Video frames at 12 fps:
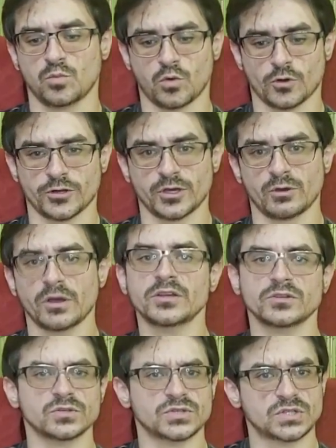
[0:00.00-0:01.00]
Borneo, and
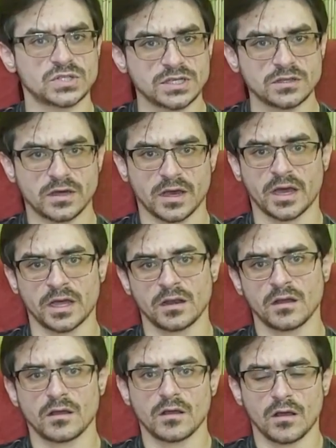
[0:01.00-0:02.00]
you'll see that
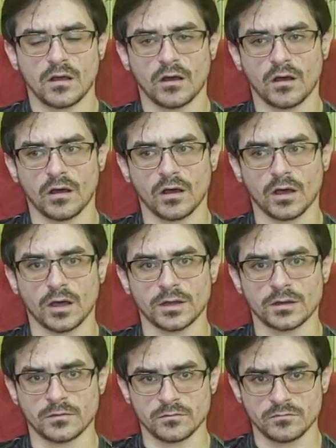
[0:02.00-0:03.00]

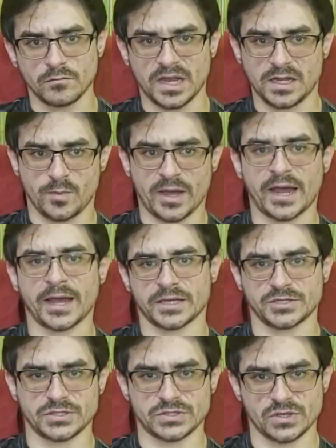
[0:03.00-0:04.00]
on many
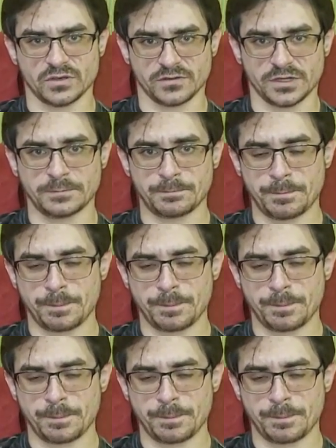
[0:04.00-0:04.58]
packages of it.